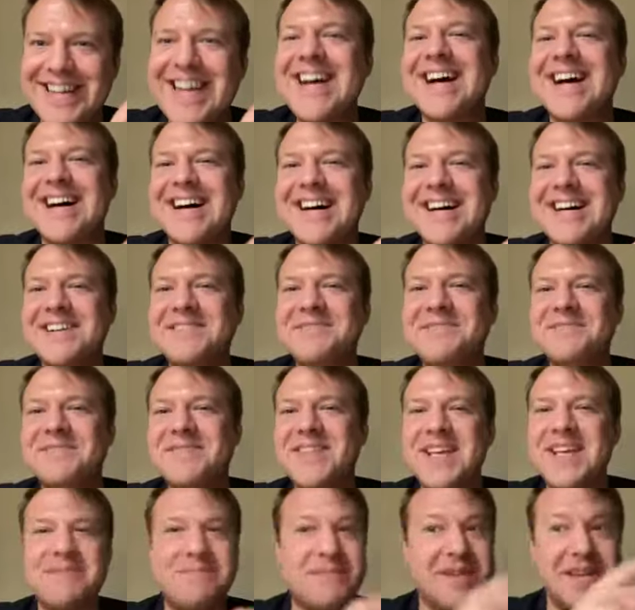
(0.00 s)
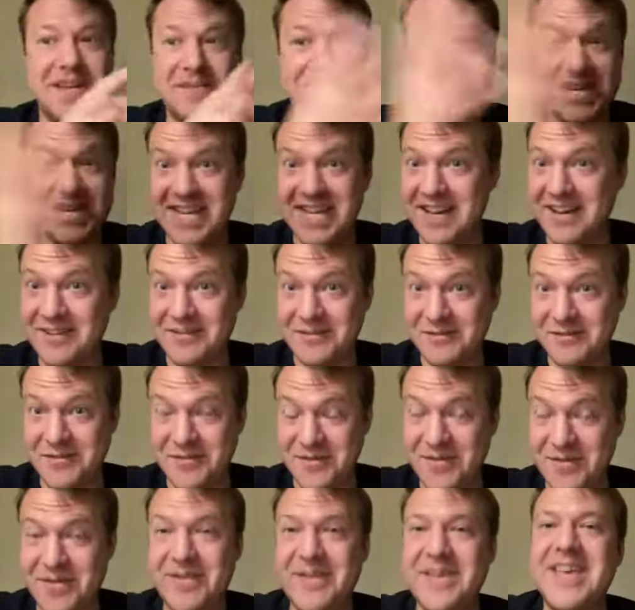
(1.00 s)
and many, many
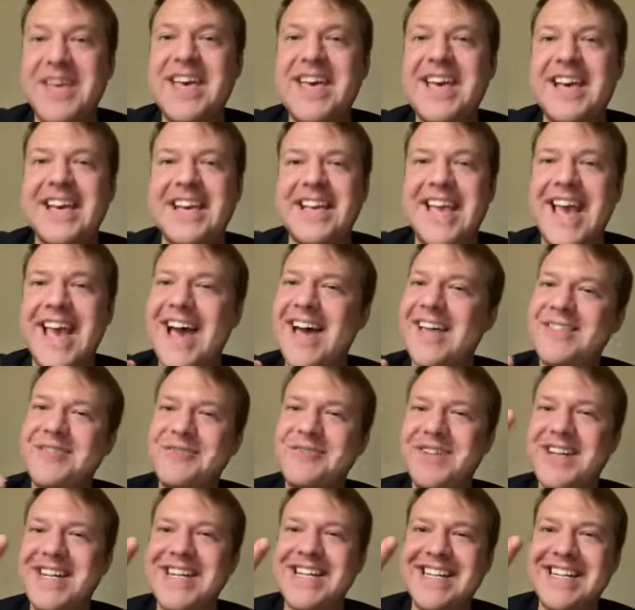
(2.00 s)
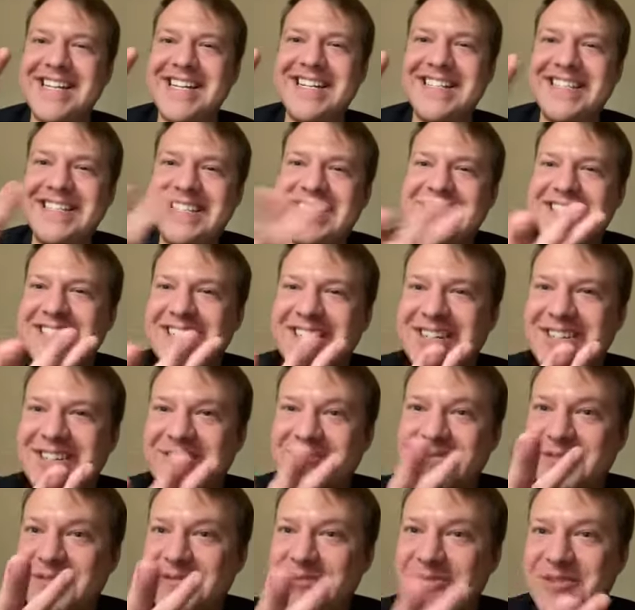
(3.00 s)
others gathering,
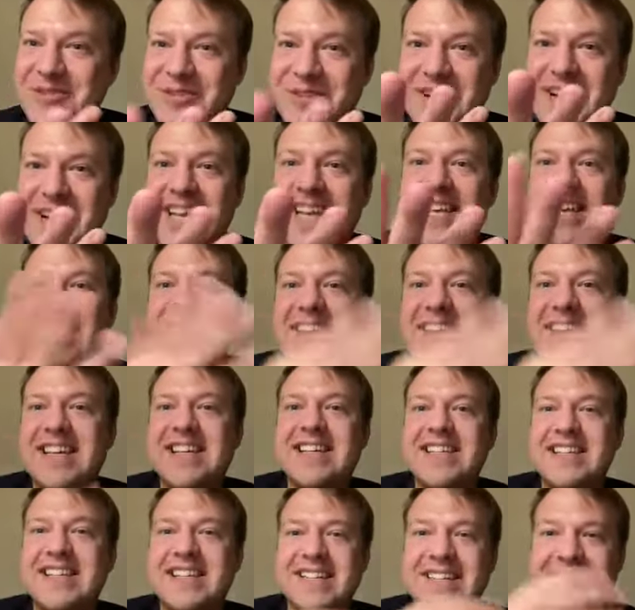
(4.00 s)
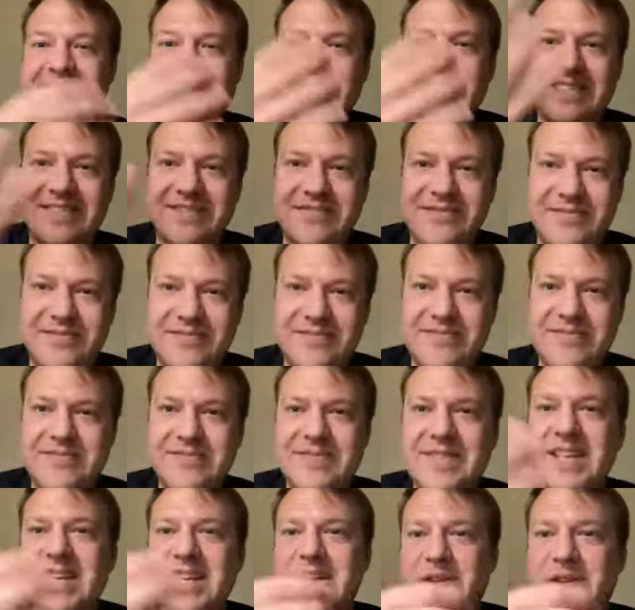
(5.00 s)
for a,
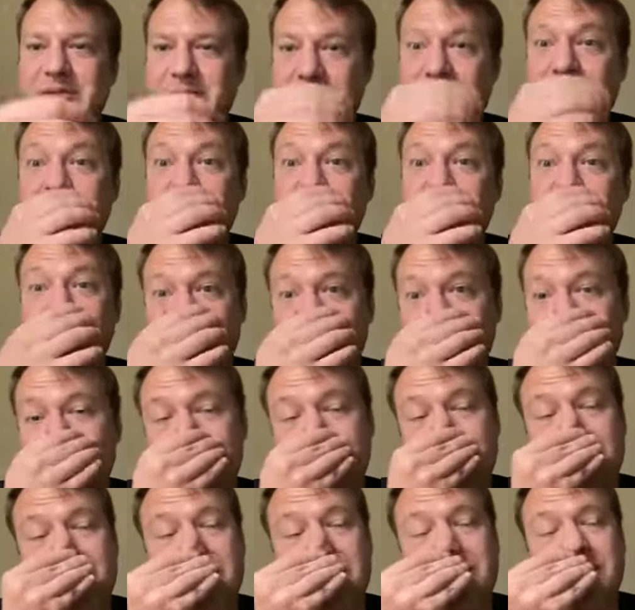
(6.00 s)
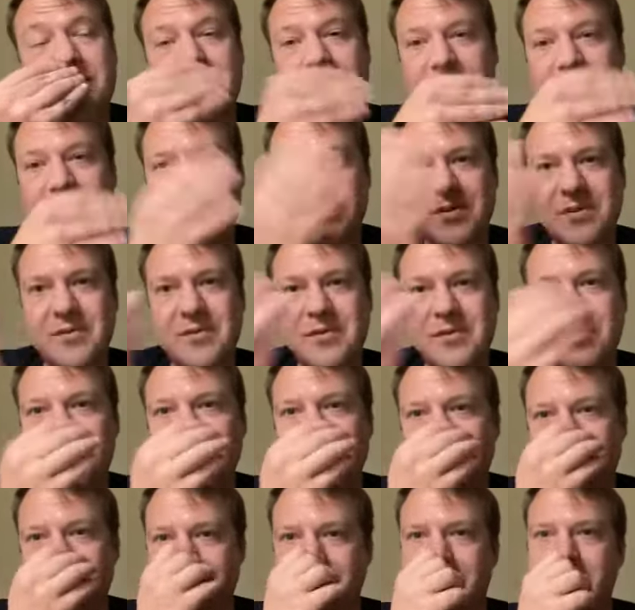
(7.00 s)
service, memorial service or
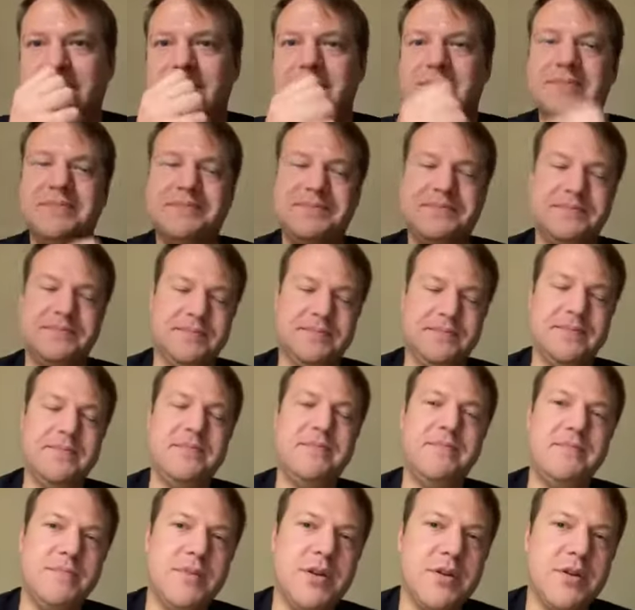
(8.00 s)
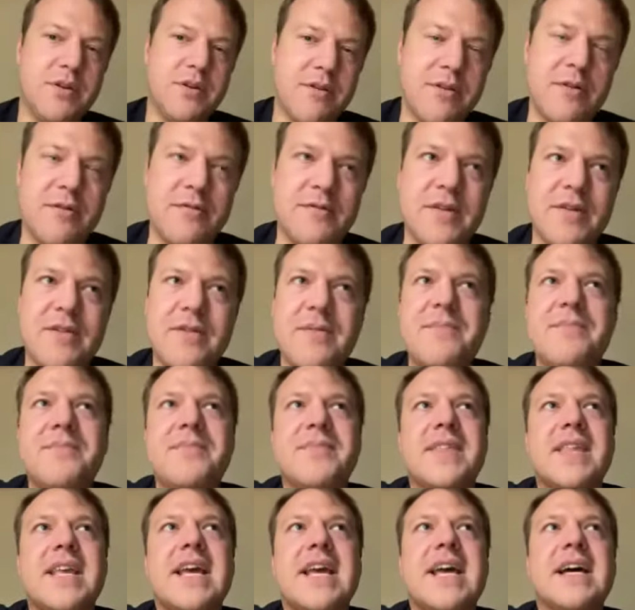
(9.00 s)
Buddha service.
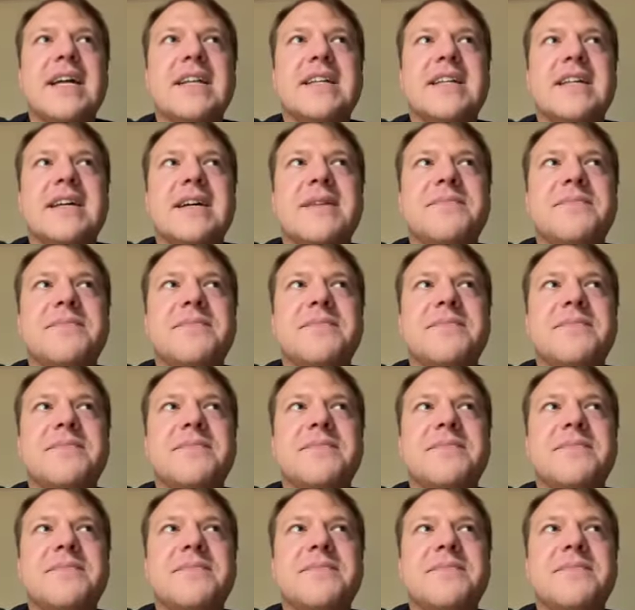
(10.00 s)
And